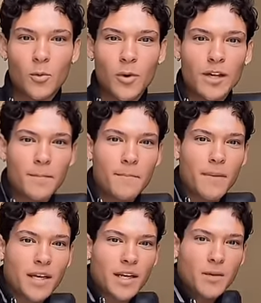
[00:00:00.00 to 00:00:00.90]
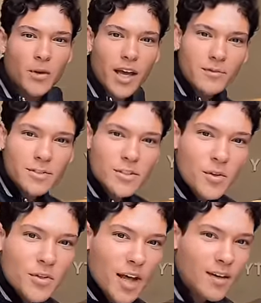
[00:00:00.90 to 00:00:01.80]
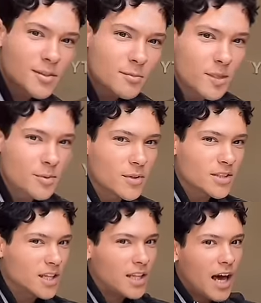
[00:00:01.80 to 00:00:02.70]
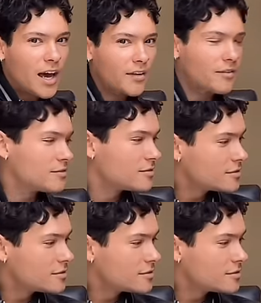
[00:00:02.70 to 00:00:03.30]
Wait a minute. We have 2,000 people in the live.